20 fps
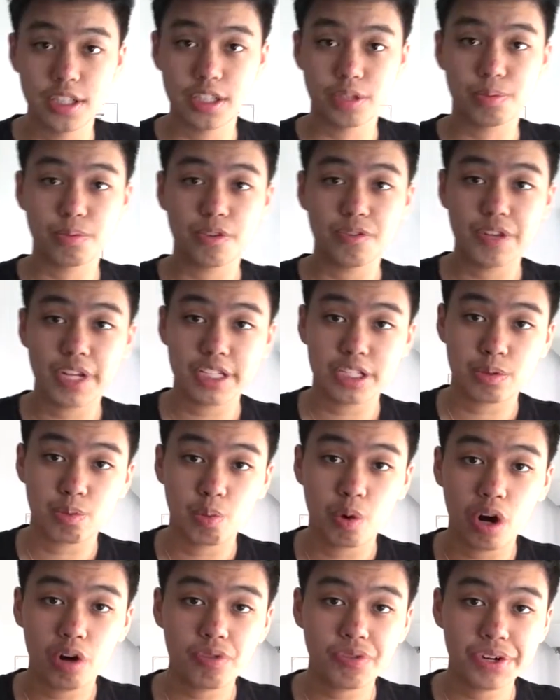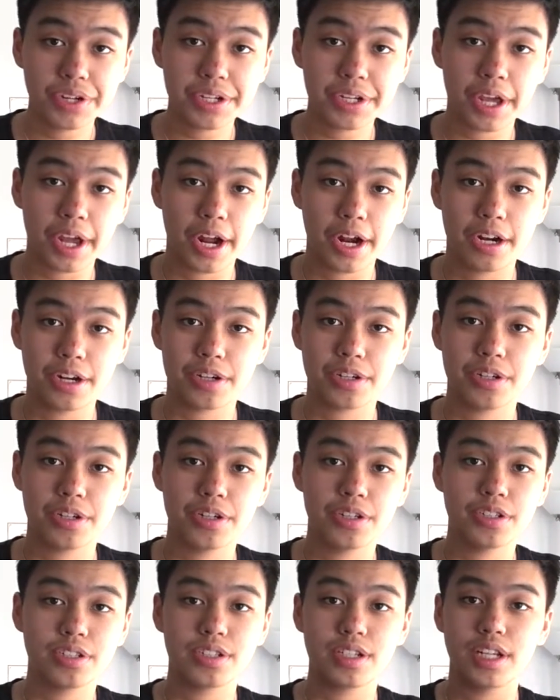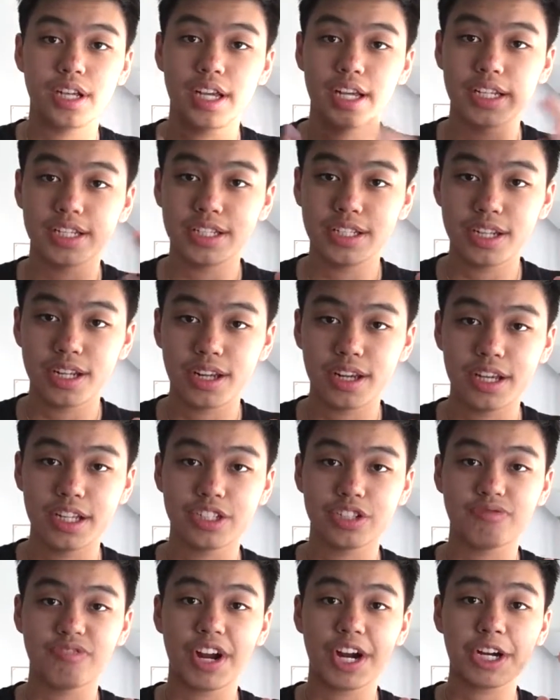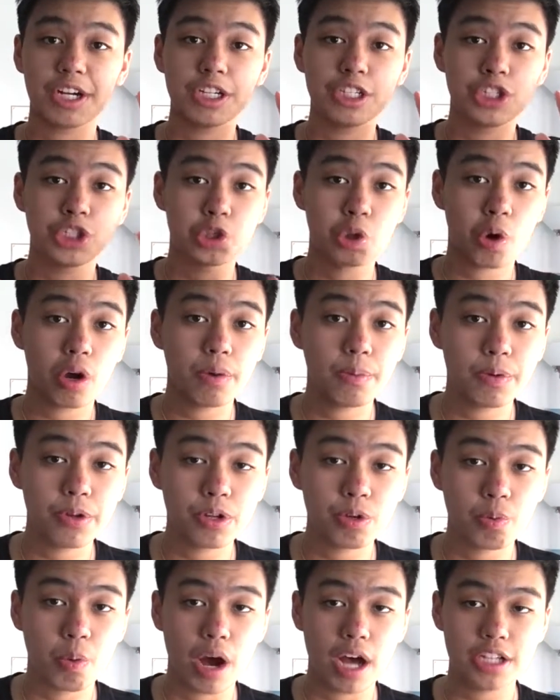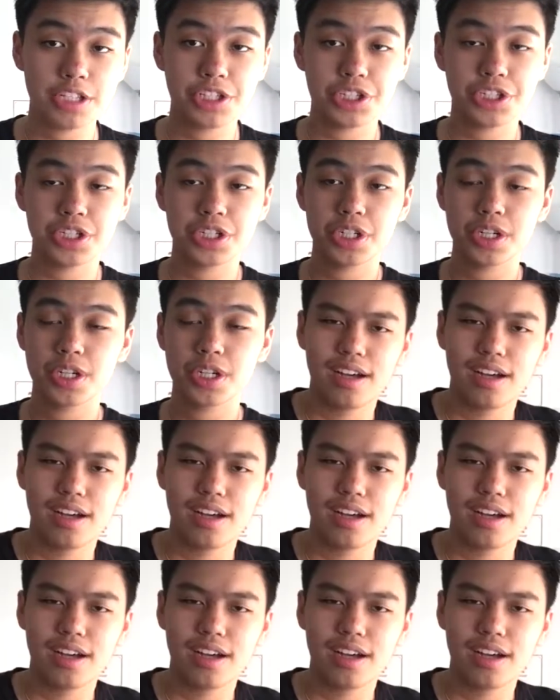This movie has some well-written characters. It's very enjoyable to watch.